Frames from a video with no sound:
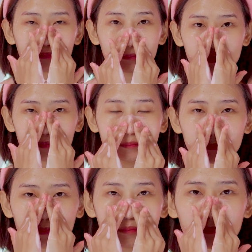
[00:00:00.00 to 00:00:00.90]
After
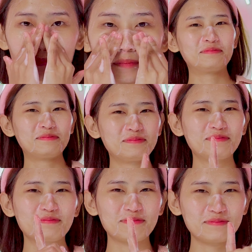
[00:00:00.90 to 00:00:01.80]
60
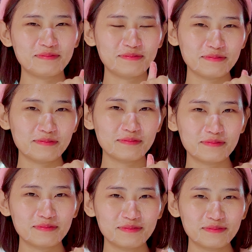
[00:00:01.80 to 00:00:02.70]
seconds, rinse off
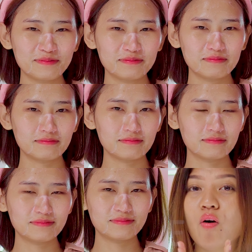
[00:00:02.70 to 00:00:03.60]
with lukewarm water.
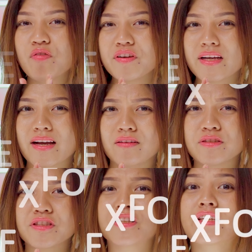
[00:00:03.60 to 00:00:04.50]

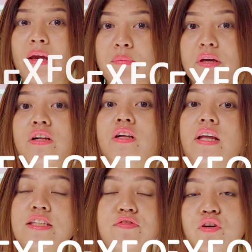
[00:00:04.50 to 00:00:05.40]
Over-the-counter chemical
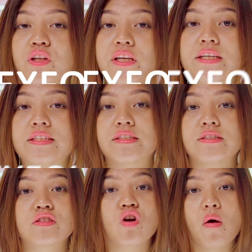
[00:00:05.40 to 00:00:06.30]

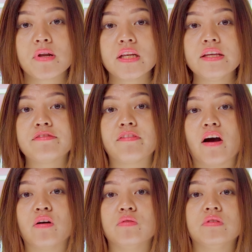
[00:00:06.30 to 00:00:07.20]
exfoliators commonly
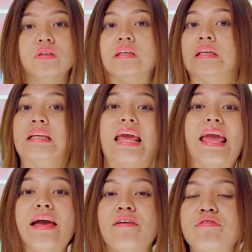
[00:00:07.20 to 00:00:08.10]
found in
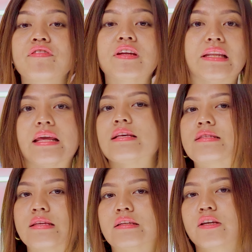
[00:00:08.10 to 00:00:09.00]
everyday
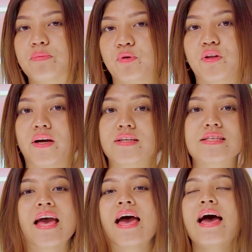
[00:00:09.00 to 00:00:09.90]
skincare products